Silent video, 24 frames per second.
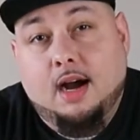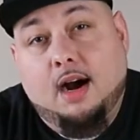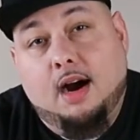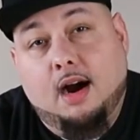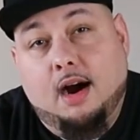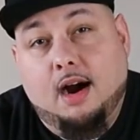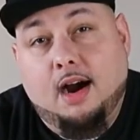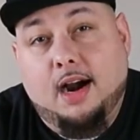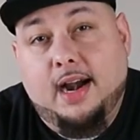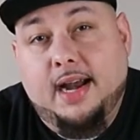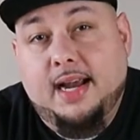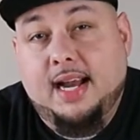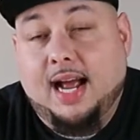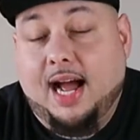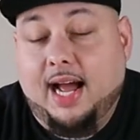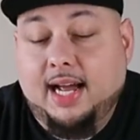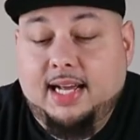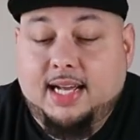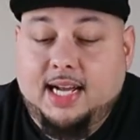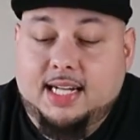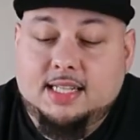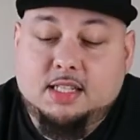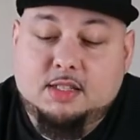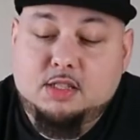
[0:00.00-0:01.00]
All right, I
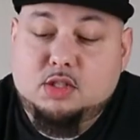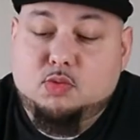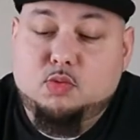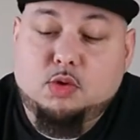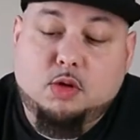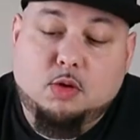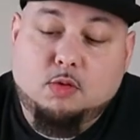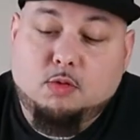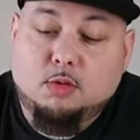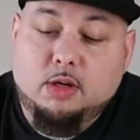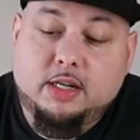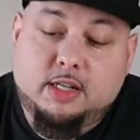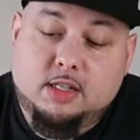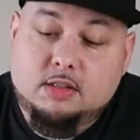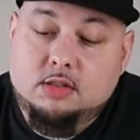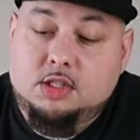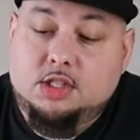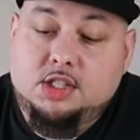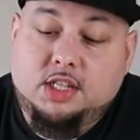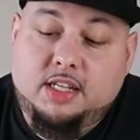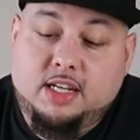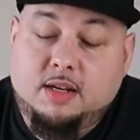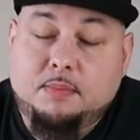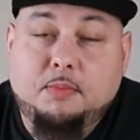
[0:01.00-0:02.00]
got this one real
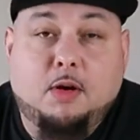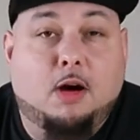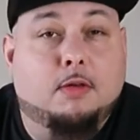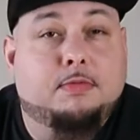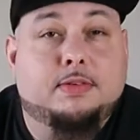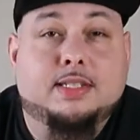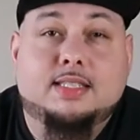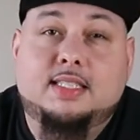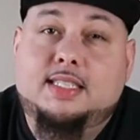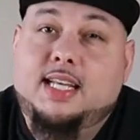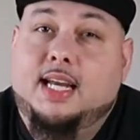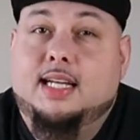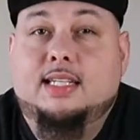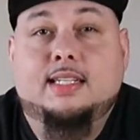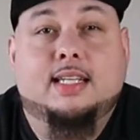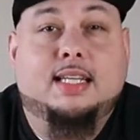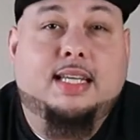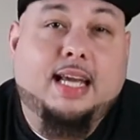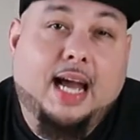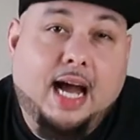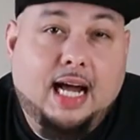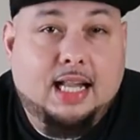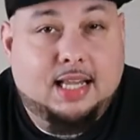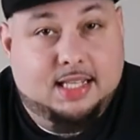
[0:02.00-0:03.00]
cheap off of
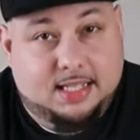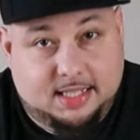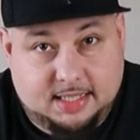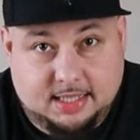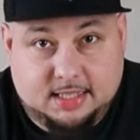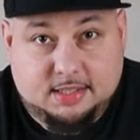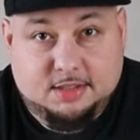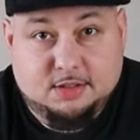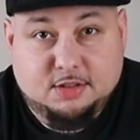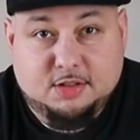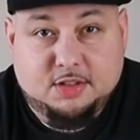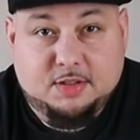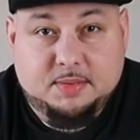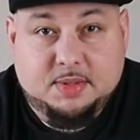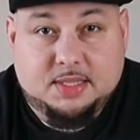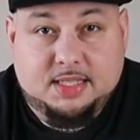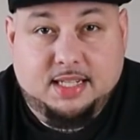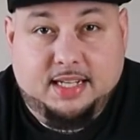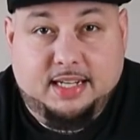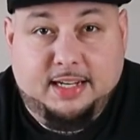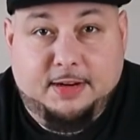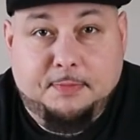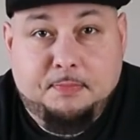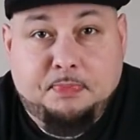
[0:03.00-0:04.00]
technicality. You know what I'm
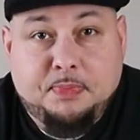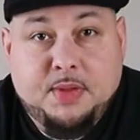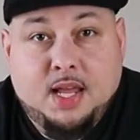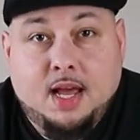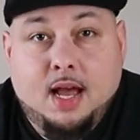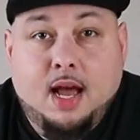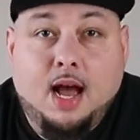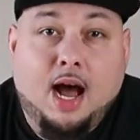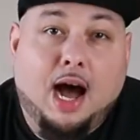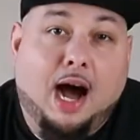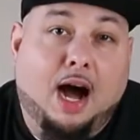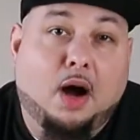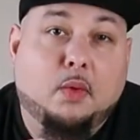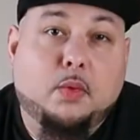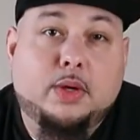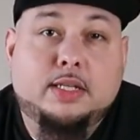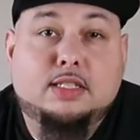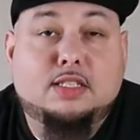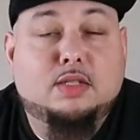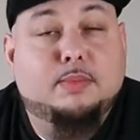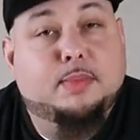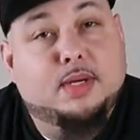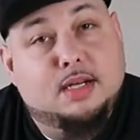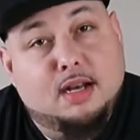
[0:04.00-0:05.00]
saying? I
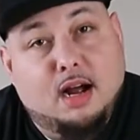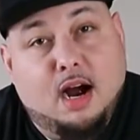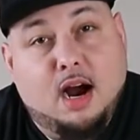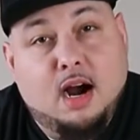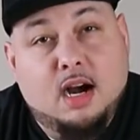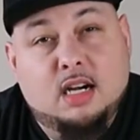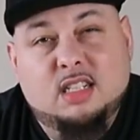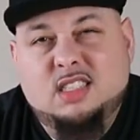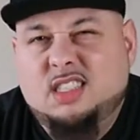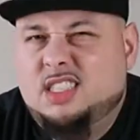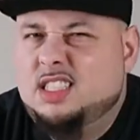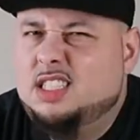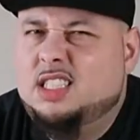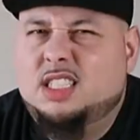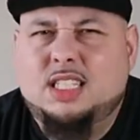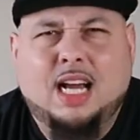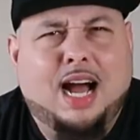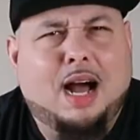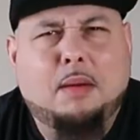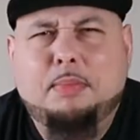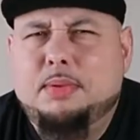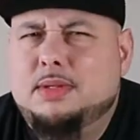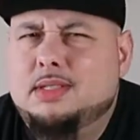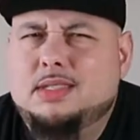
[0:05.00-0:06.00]
went to Menards just
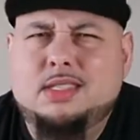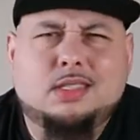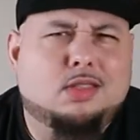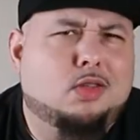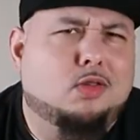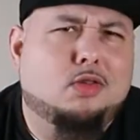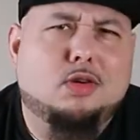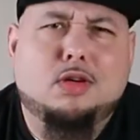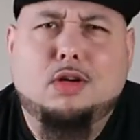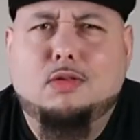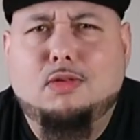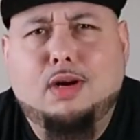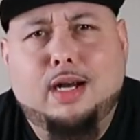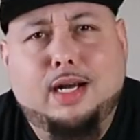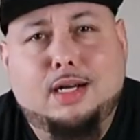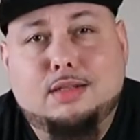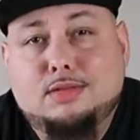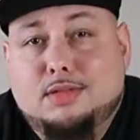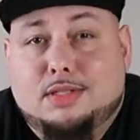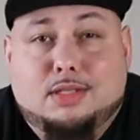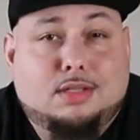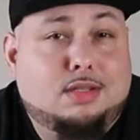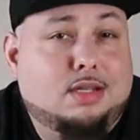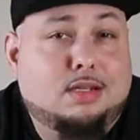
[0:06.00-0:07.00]
shopping, just going
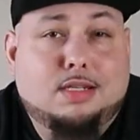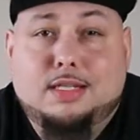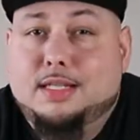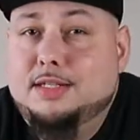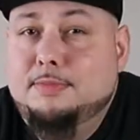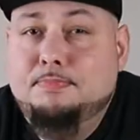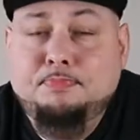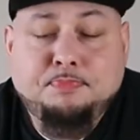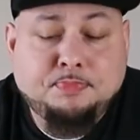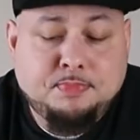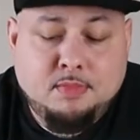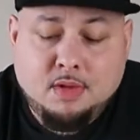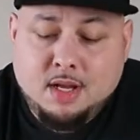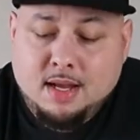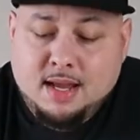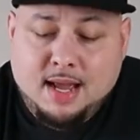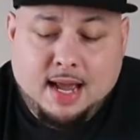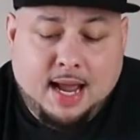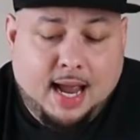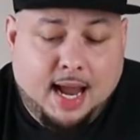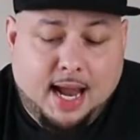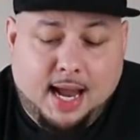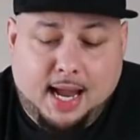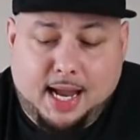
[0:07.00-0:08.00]
around, just looking.
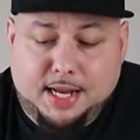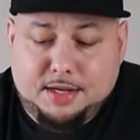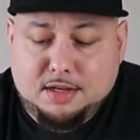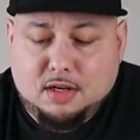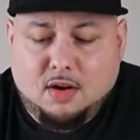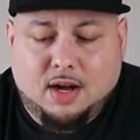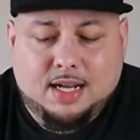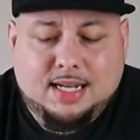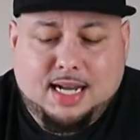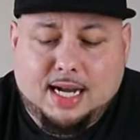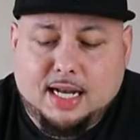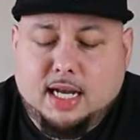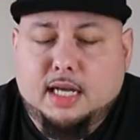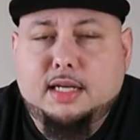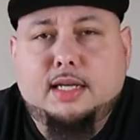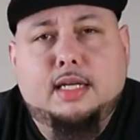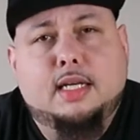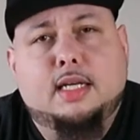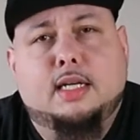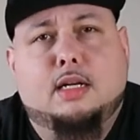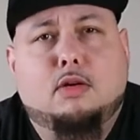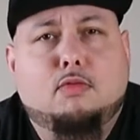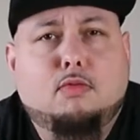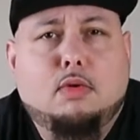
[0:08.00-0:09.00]
And, I kind of
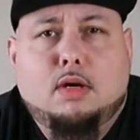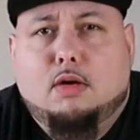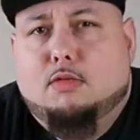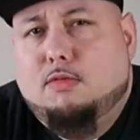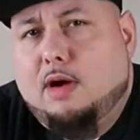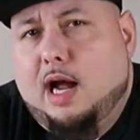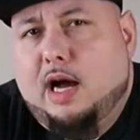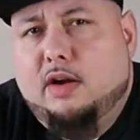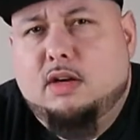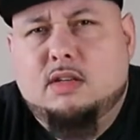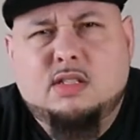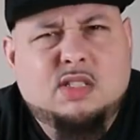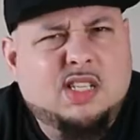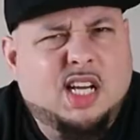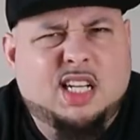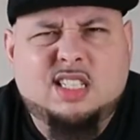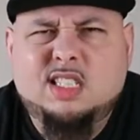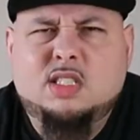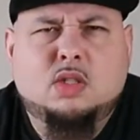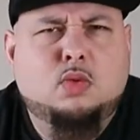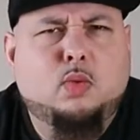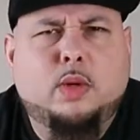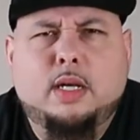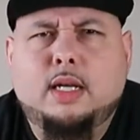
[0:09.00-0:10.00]
needed a router, so I
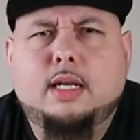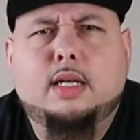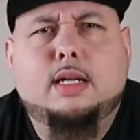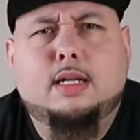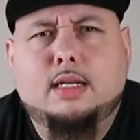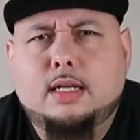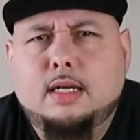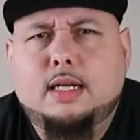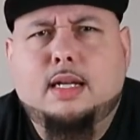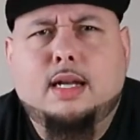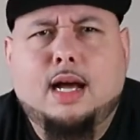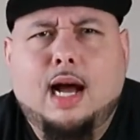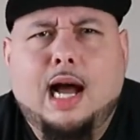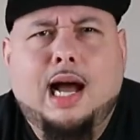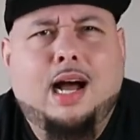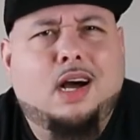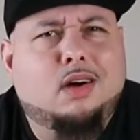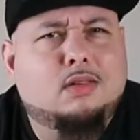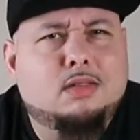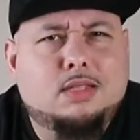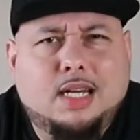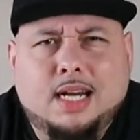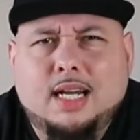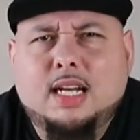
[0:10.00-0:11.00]
just went in the
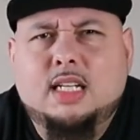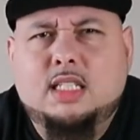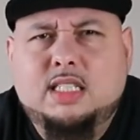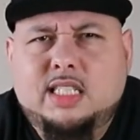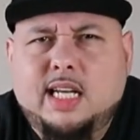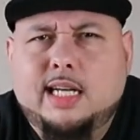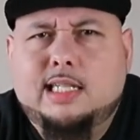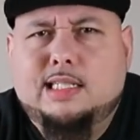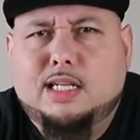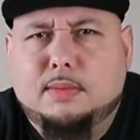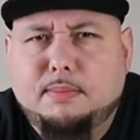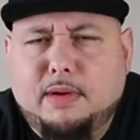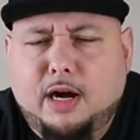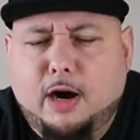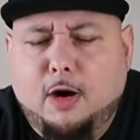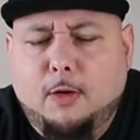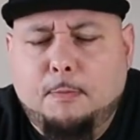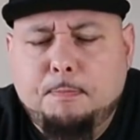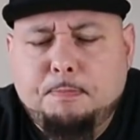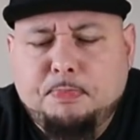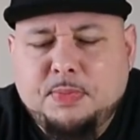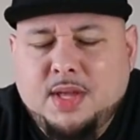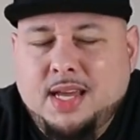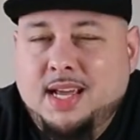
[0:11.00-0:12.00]
aisle and kind of checked them
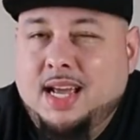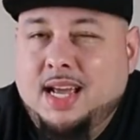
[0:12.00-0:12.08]
out.